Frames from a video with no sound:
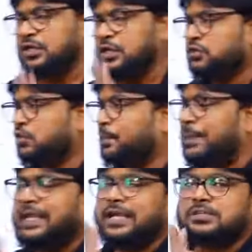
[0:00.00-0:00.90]
So
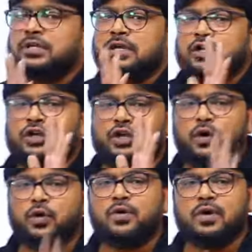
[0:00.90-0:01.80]
please
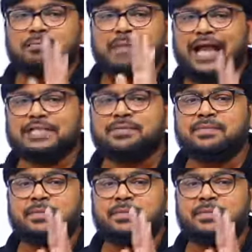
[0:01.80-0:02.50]
give your maximum